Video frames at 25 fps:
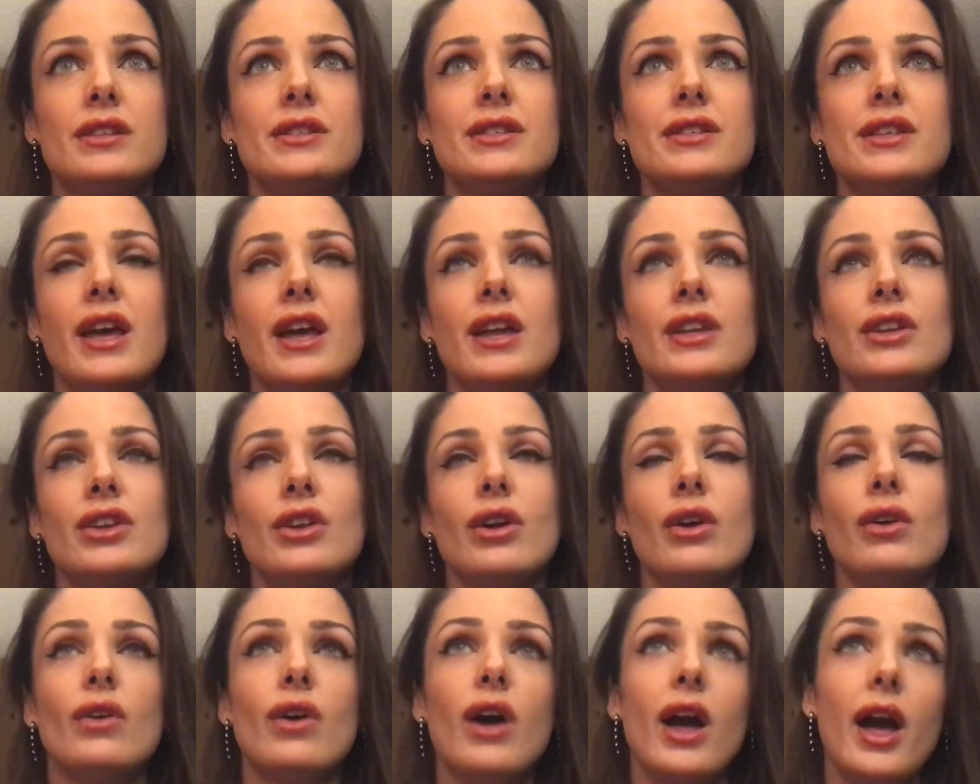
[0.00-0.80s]
and said, you
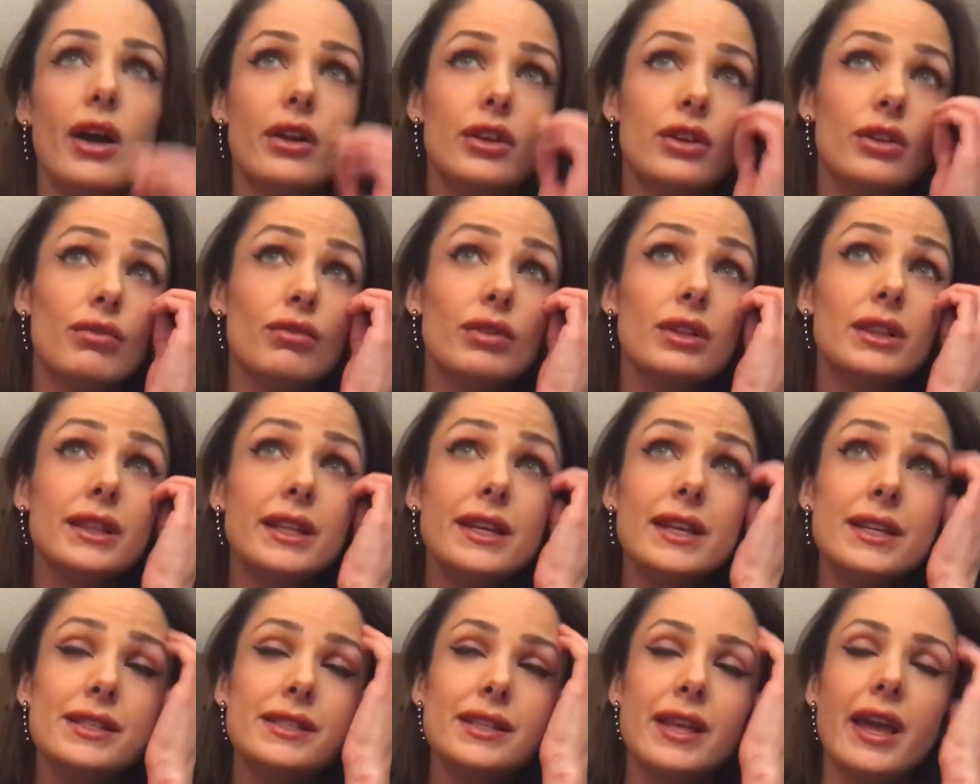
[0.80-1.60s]
know, how do you
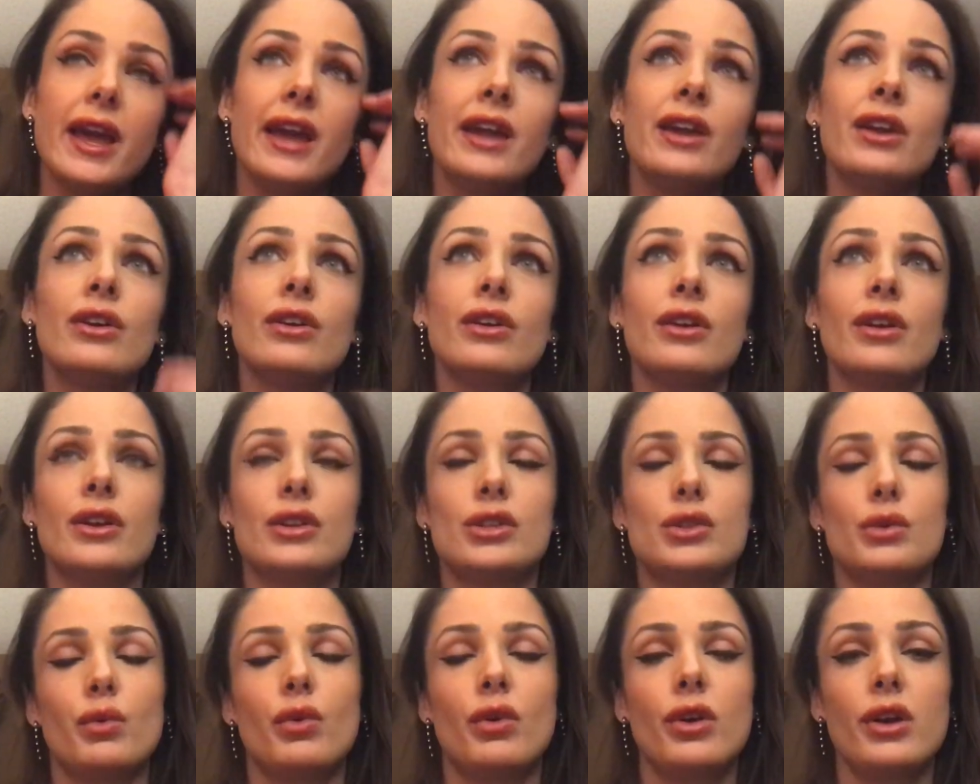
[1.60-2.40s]
release
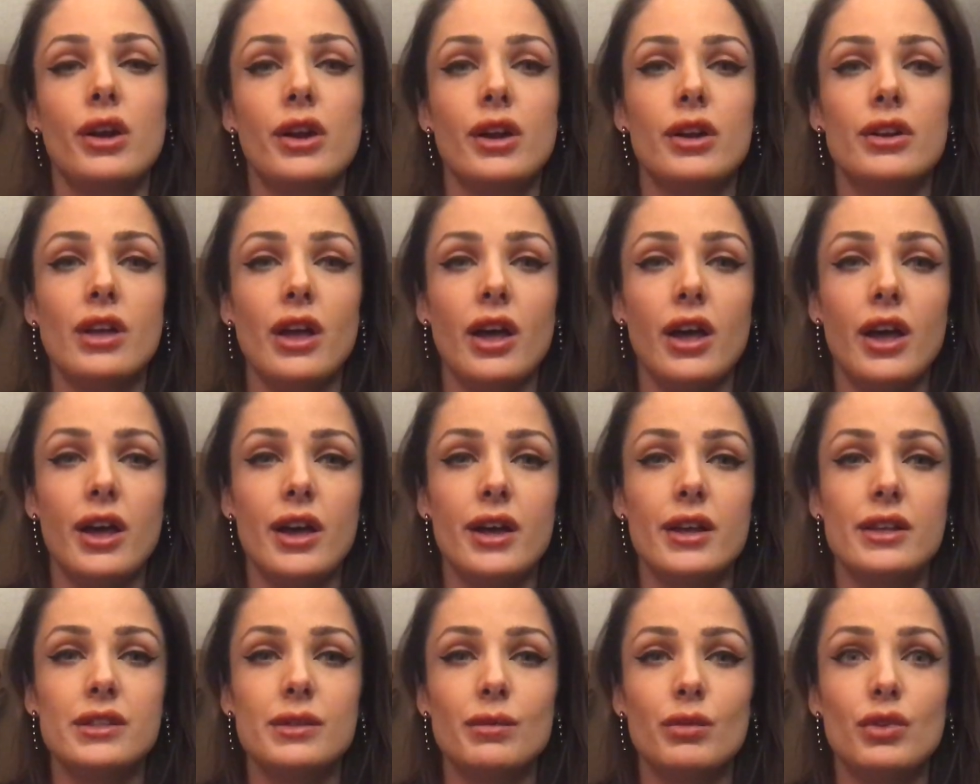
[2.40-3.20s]
anger toward
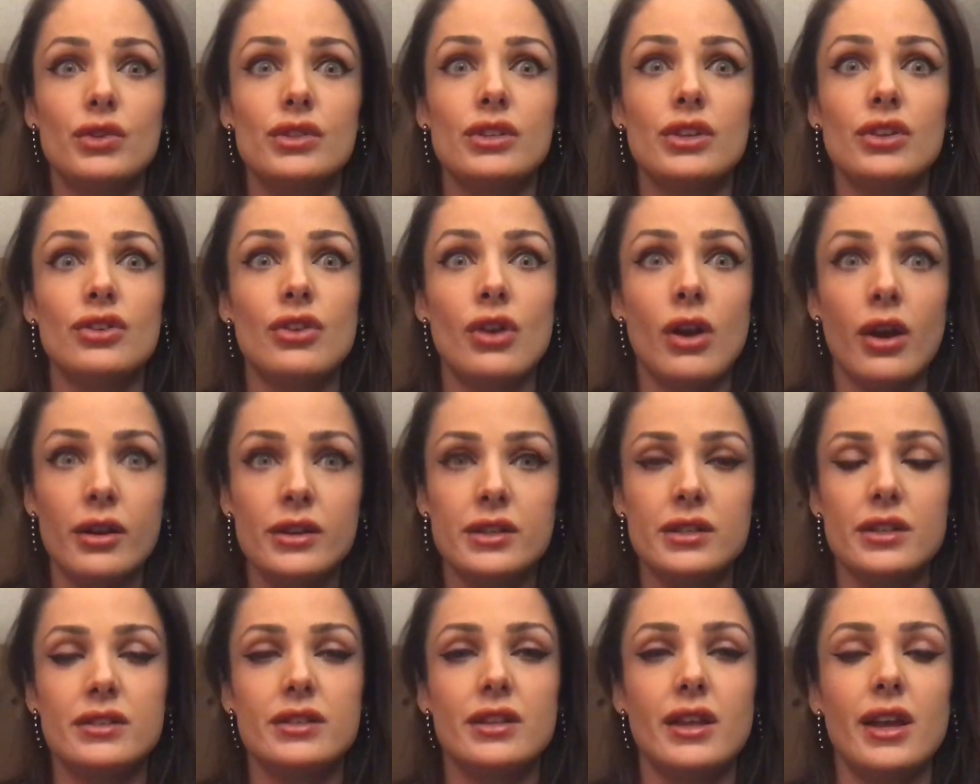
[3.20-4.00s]
uh, someone who's a
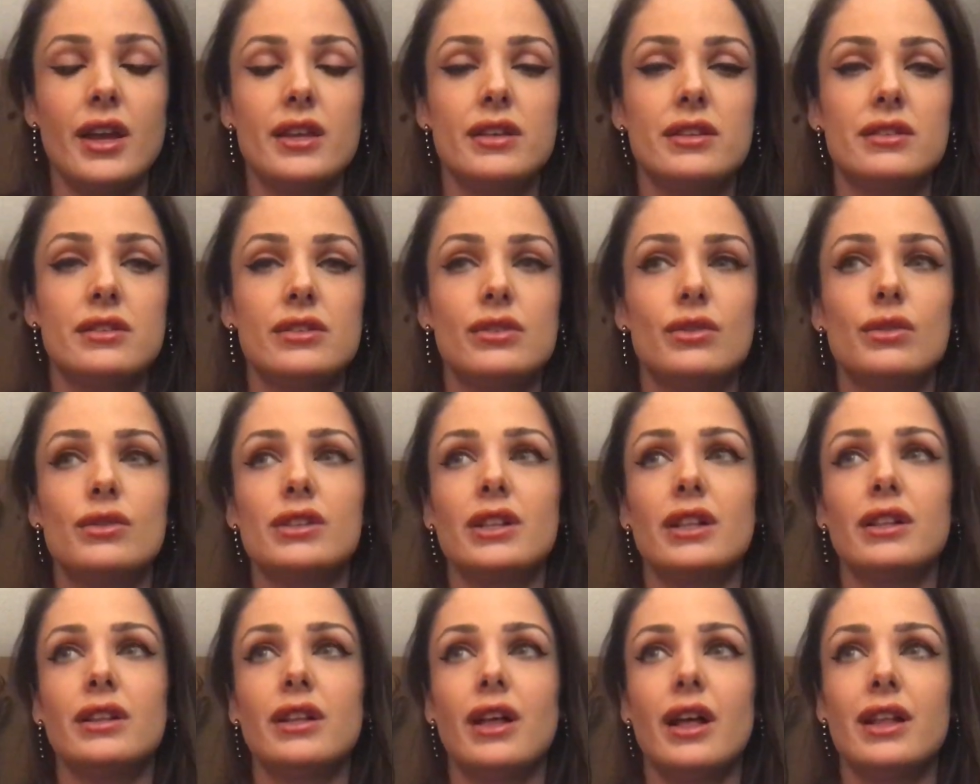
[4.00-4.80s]
narcissist, who's
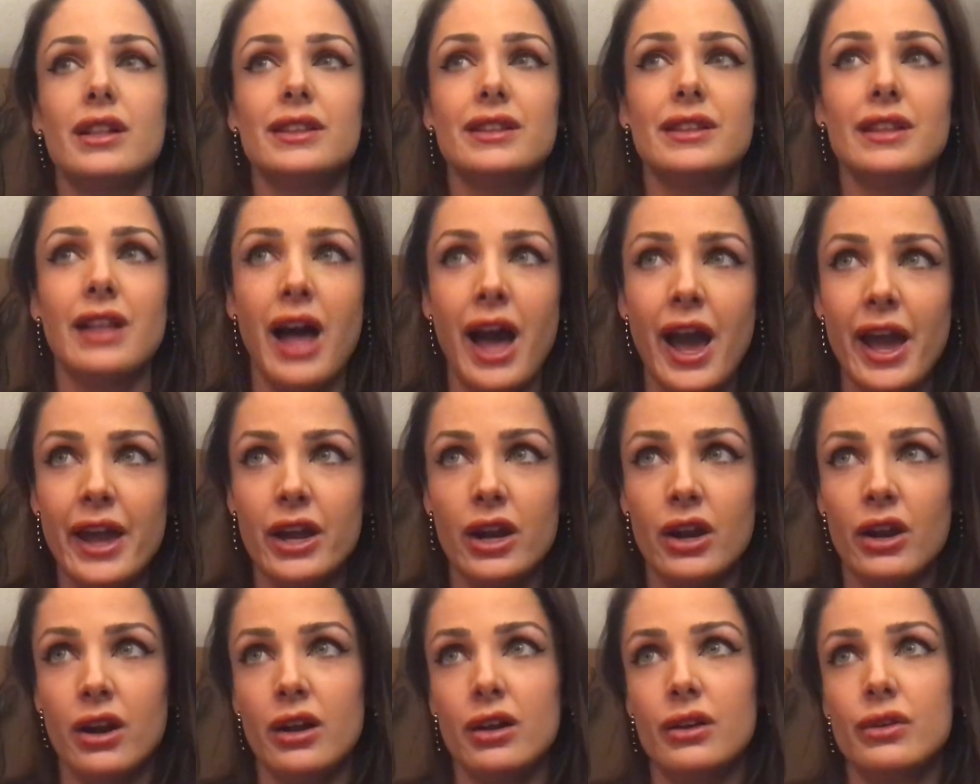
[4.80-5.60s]
a, a
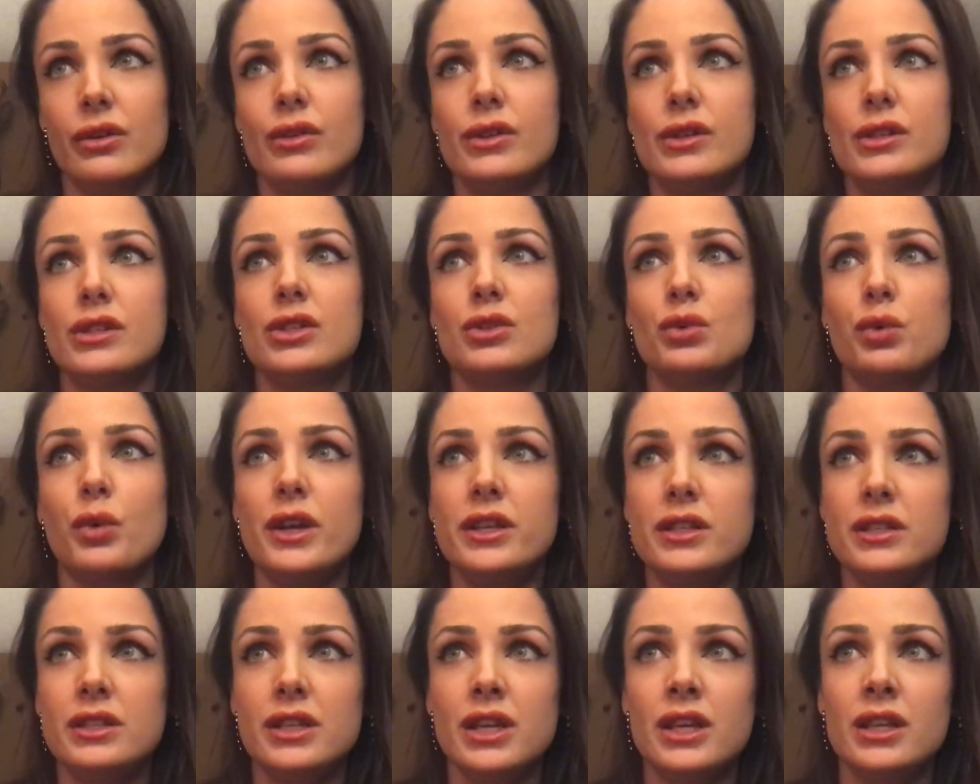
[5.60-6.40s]
liar, who's
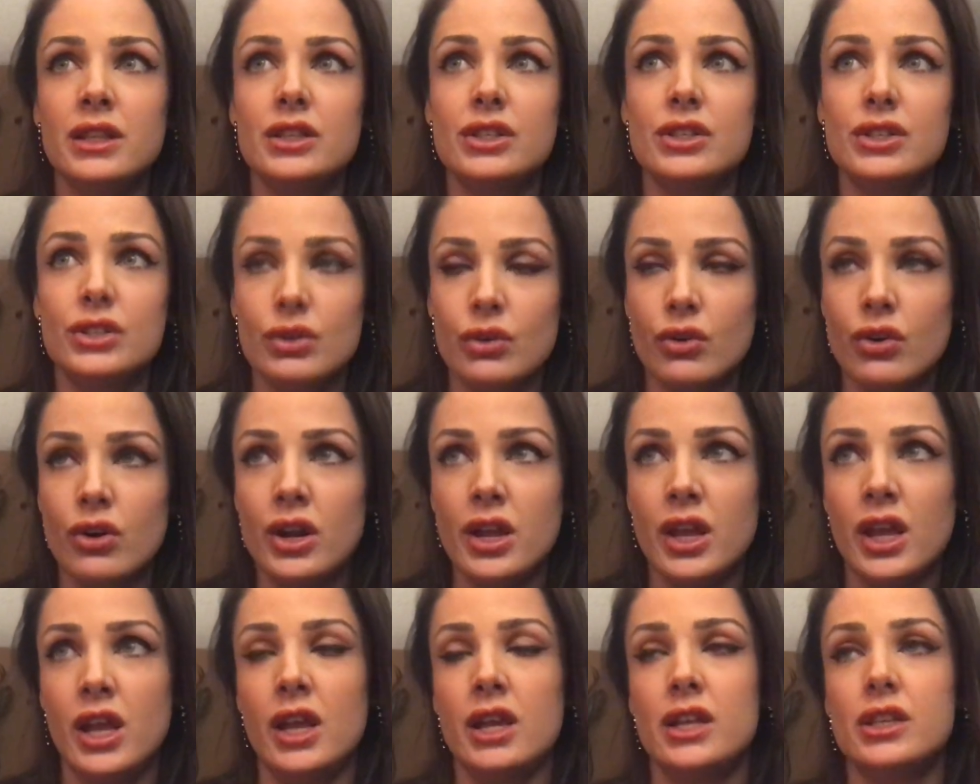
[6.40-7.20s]
twisting the
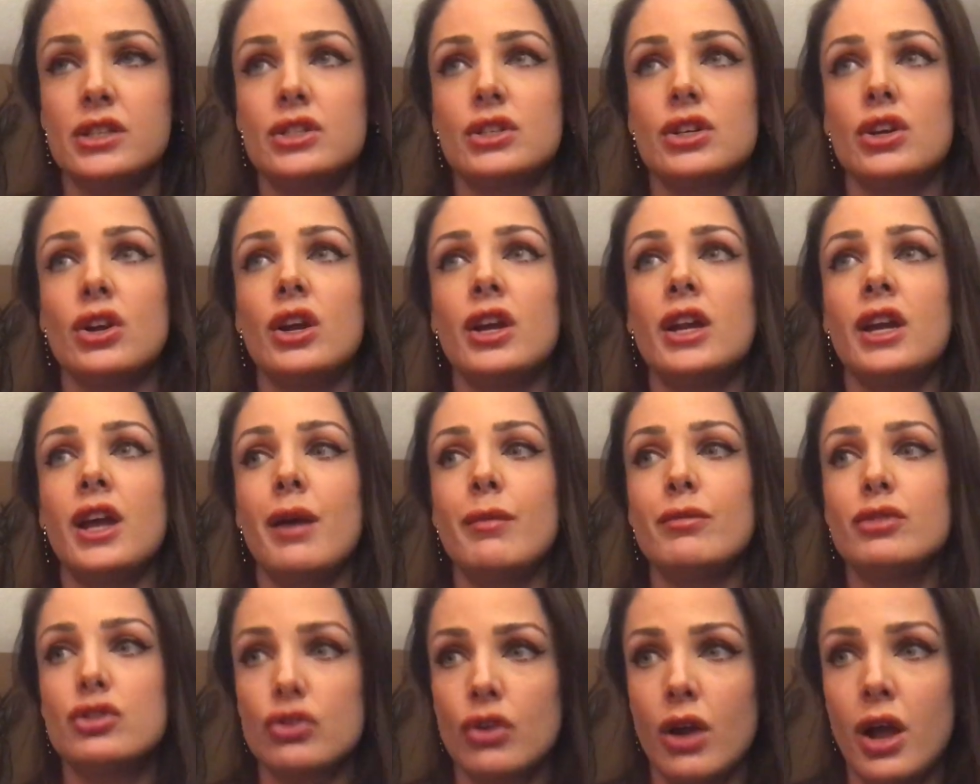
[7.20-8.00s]
story, stirring
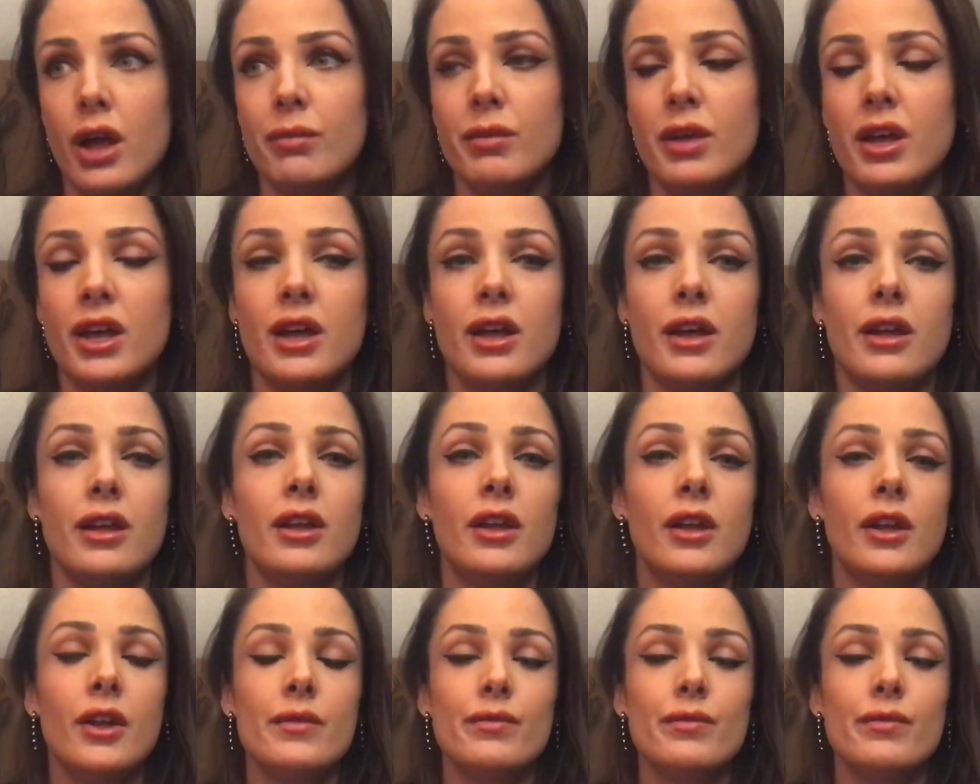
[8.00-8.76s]
up drama,